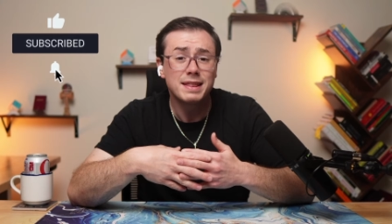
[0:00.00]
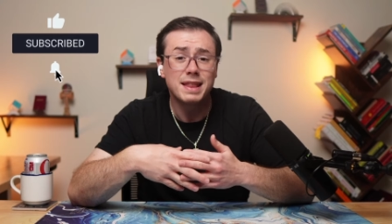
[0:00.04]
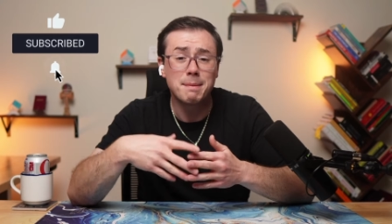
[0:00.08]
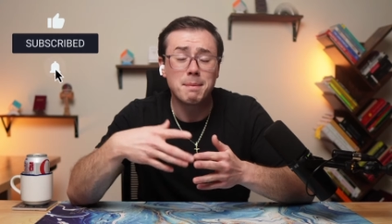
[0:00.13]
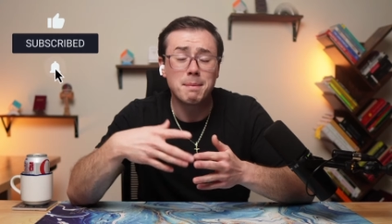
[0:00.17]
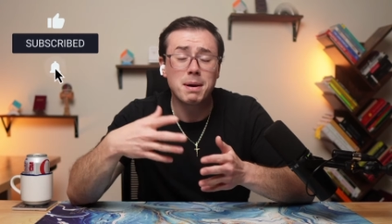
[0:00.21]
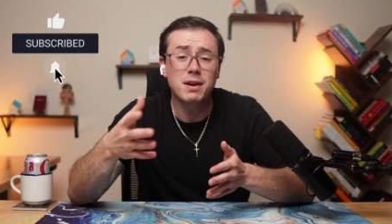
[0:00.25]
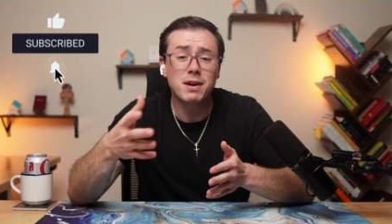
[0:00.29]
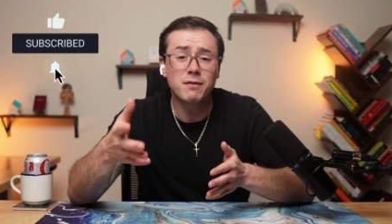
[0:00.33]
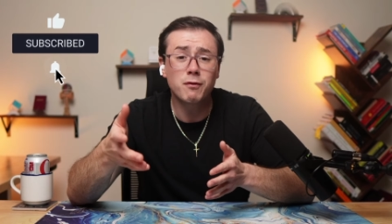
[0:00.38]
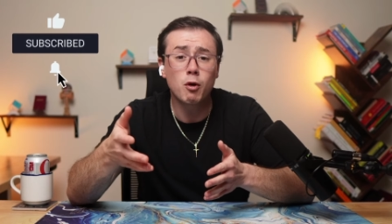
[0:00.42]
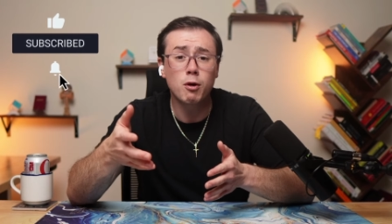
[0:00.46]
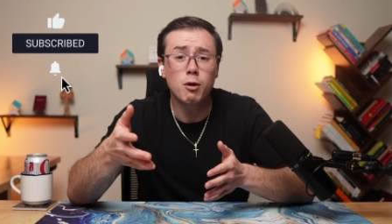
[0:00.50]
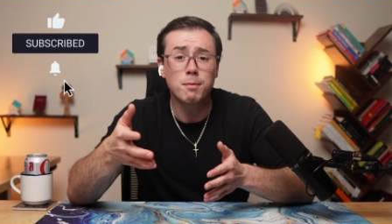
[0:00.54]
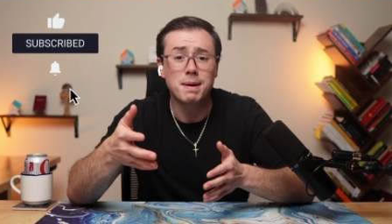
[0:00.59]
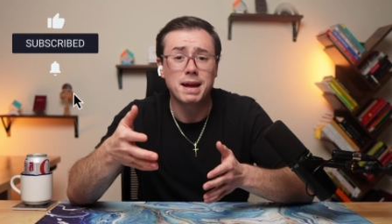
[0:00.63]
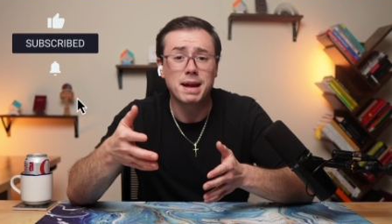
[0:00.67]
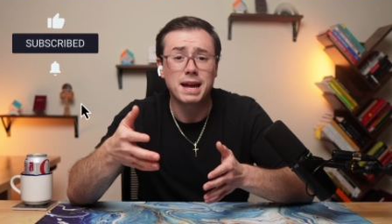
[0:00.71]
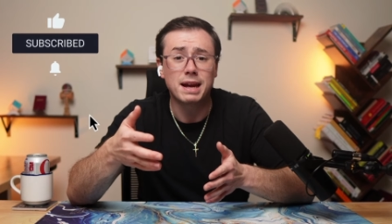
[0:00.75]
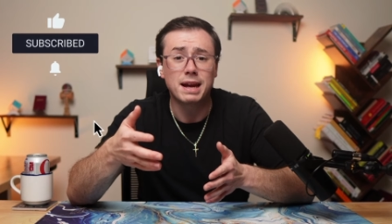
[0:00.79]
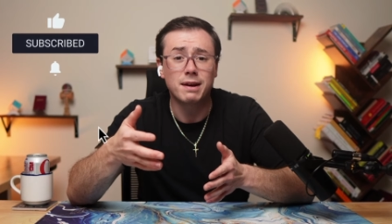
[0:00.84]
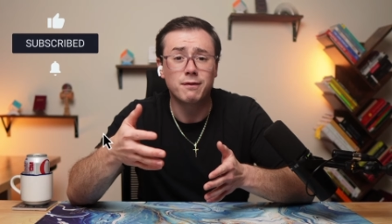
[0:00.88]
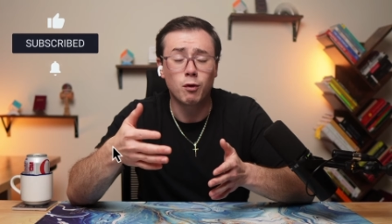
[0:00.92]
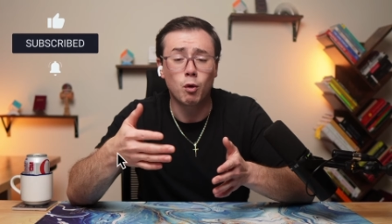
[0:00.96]
That metaphor
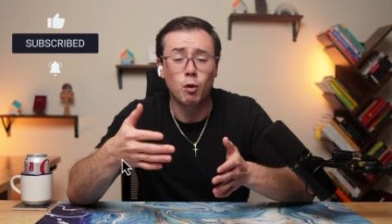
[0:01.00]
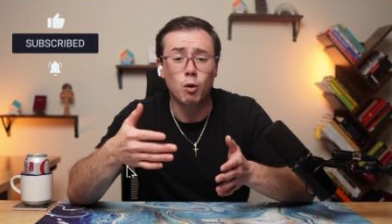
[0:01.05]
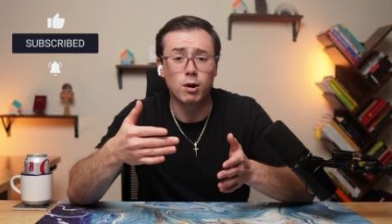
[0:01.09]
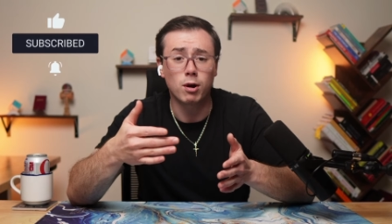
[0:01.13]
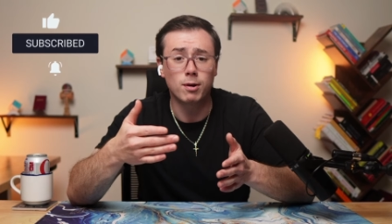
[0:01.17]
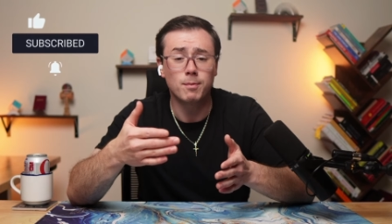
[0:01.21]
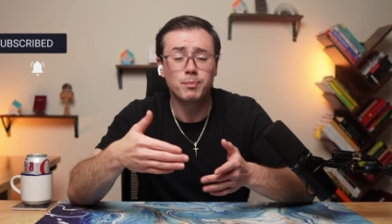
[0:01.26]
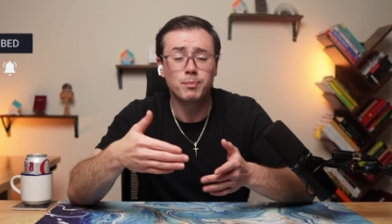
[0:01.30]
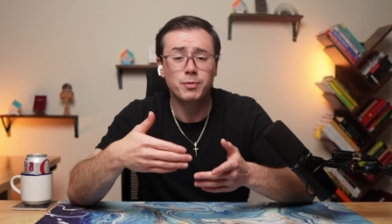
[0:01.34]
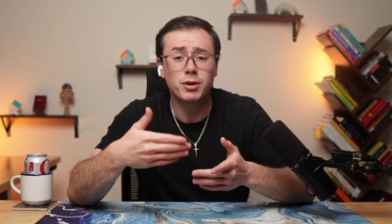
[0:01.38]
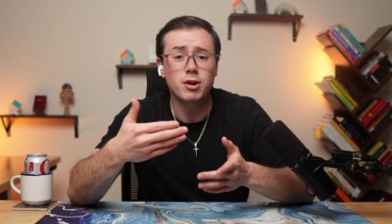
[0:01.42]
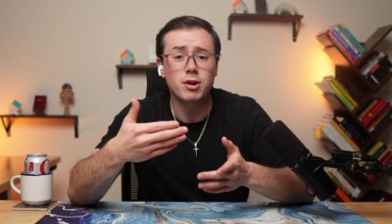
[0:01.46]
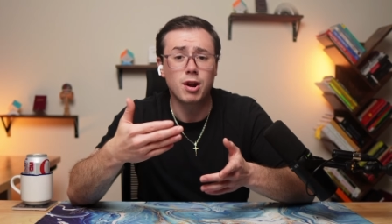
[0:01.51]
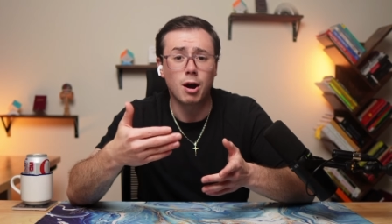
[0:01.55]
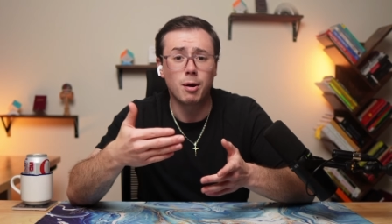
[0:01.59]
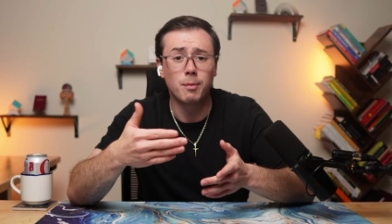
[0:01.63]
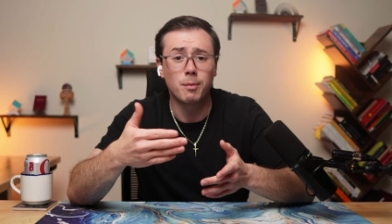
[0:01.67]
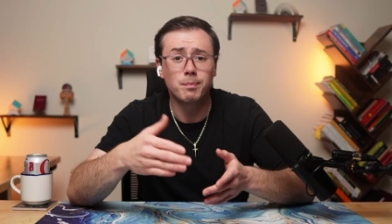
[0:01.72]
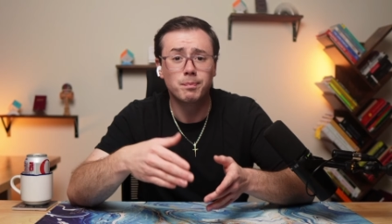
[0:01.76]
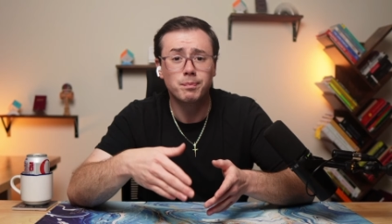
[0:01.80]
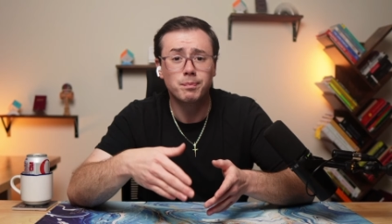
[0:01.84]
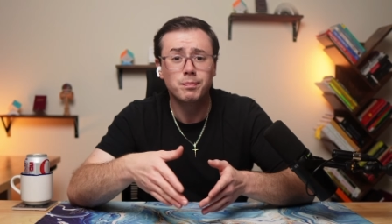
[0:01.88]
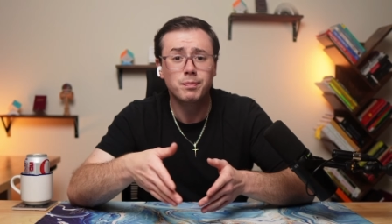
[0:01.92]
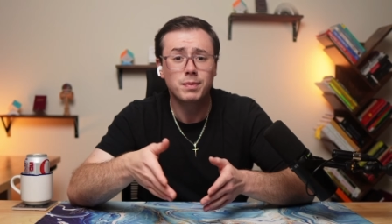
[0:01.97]
being for, you
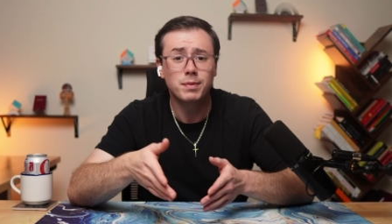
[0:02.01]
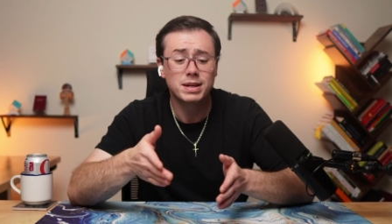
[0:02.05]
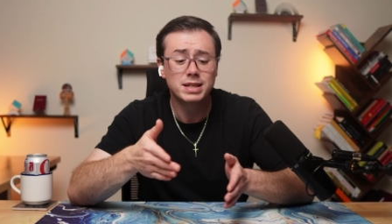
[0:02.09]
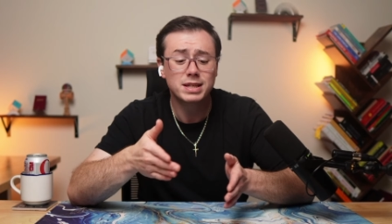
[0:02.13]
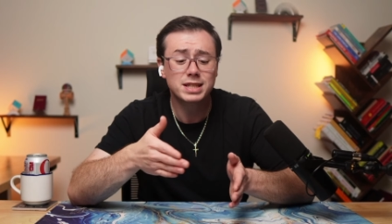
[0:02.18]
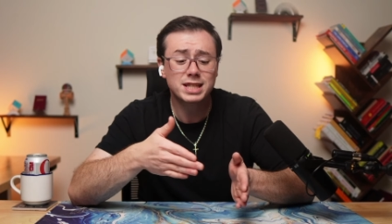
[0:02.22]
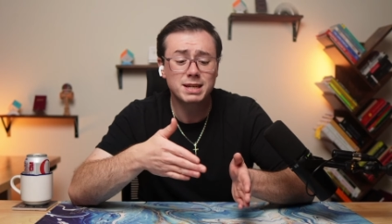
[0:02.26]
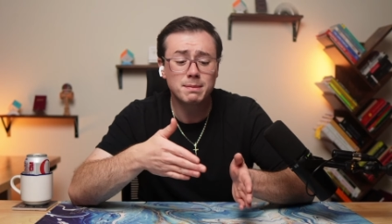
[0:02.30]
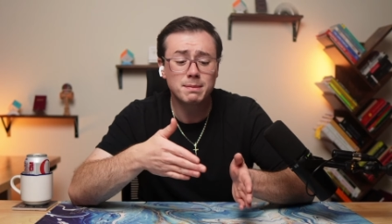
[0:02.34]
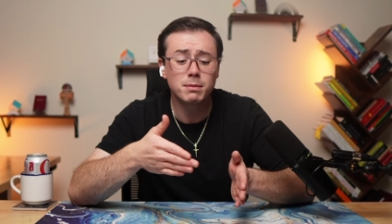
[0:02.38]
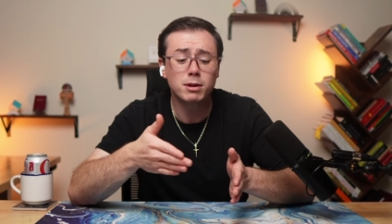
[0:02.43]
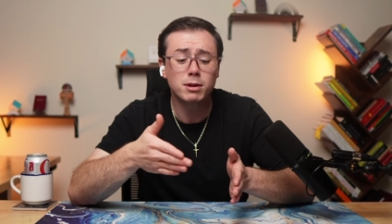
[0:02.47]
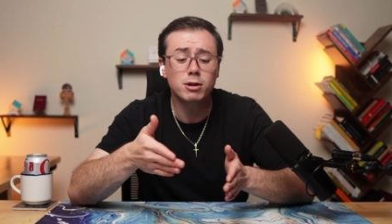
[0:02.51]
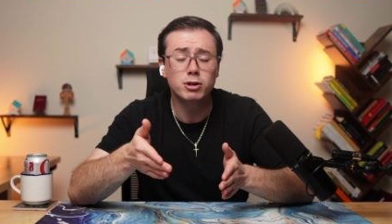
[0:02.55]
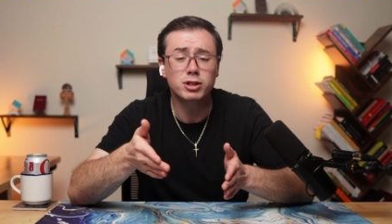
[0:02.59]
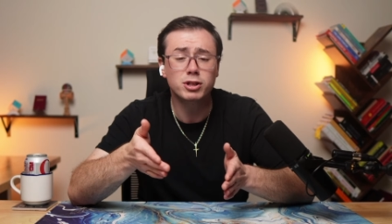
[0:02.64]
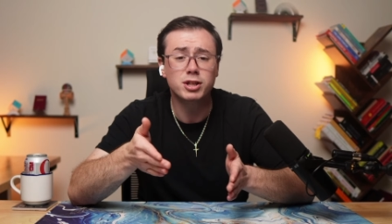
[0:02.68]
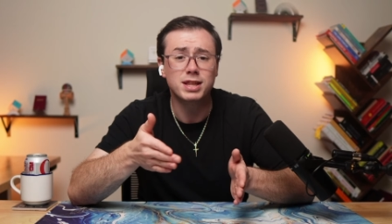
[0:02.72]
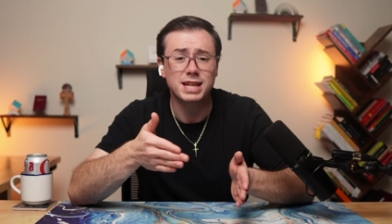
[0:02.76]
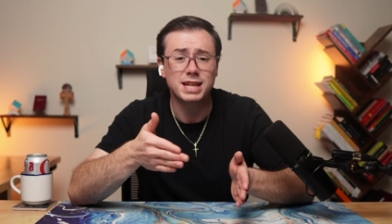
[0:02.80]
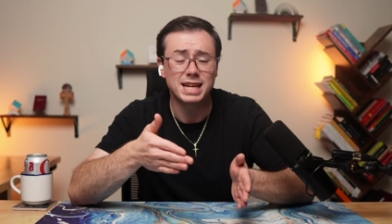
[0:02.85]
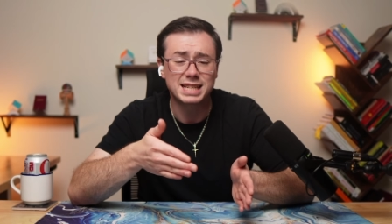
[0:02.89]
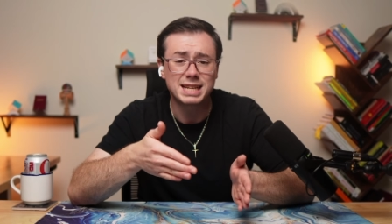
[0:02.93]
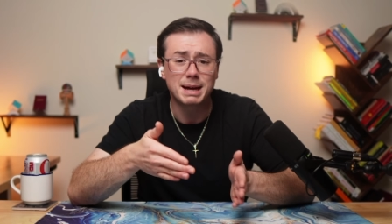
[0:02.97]
know, similar to
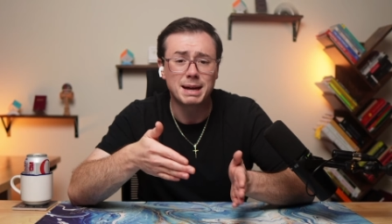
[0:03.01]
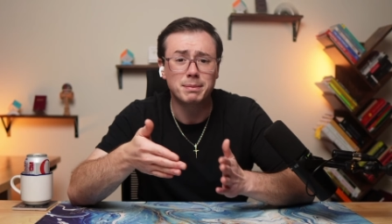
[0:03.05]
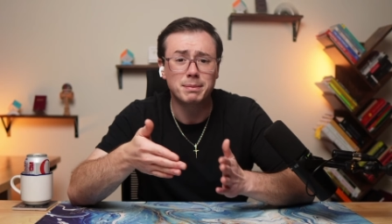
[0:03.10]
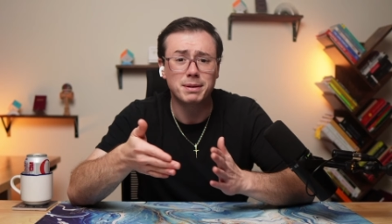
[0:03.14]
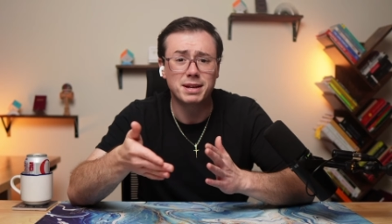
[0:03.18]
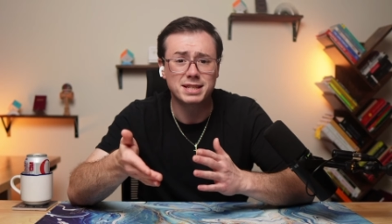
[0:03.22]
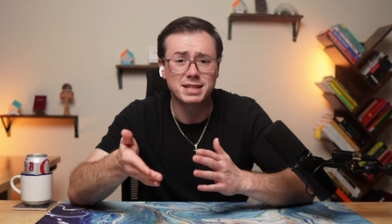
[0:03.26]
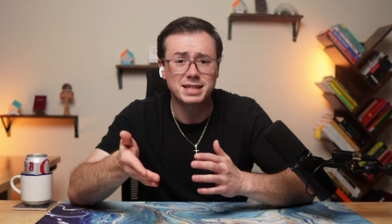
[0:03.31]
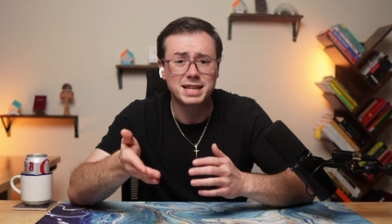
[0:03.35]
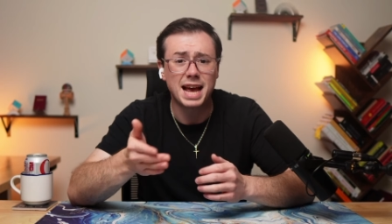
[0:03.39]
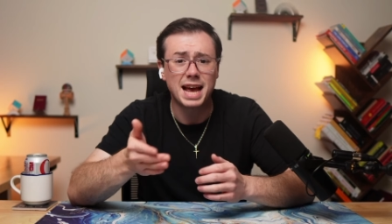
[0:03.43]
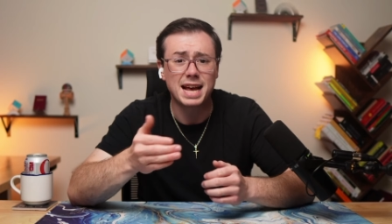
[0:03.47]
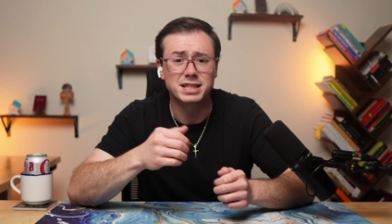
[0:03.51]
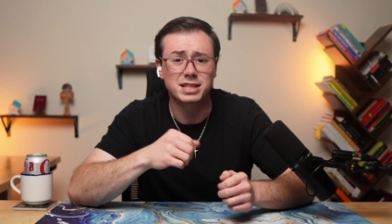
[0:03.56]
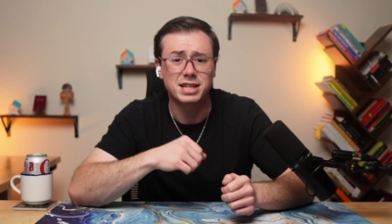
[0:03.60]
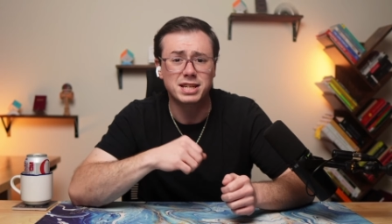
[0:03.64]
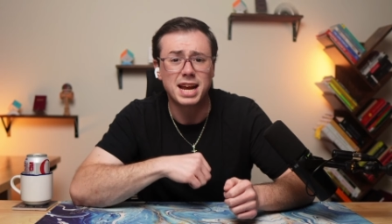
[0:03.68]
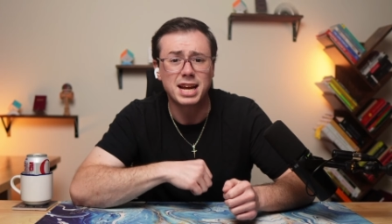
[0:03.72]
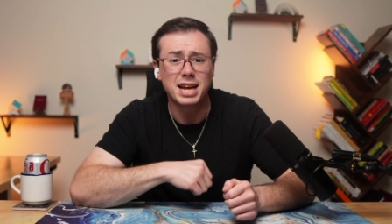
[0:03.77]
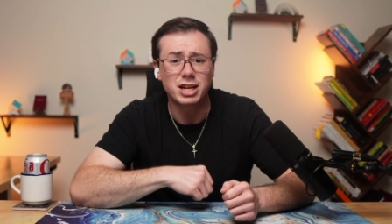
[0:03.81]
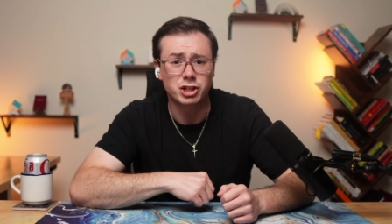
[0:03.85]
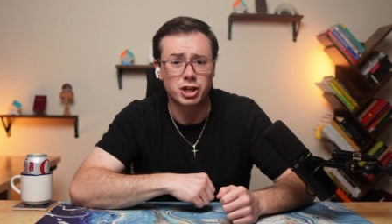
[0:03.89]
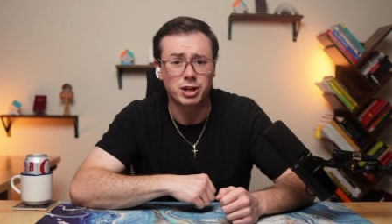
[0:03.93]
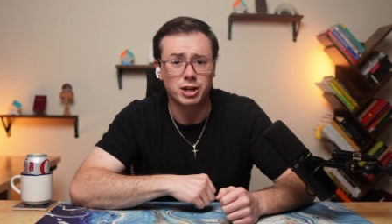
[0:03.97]
the attempted
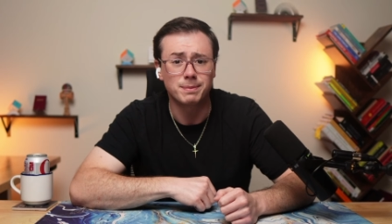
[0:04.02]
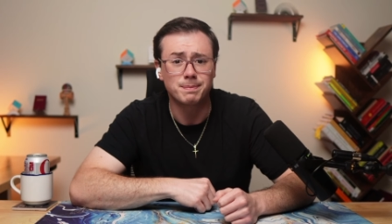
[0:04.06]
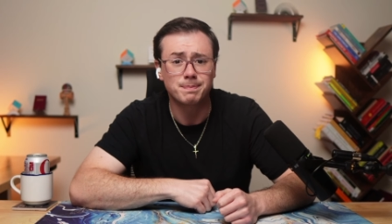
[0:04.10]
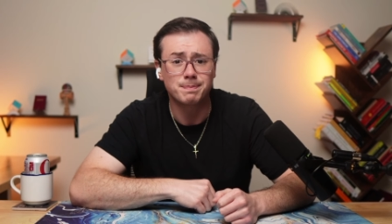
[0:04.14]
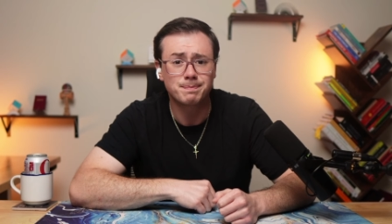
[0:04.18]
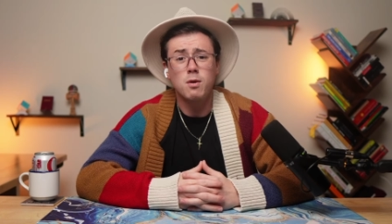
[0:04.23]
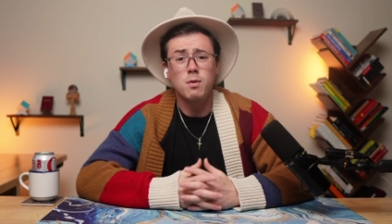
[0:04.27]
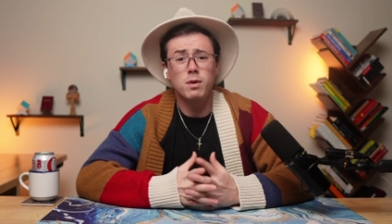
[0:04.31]
assassination.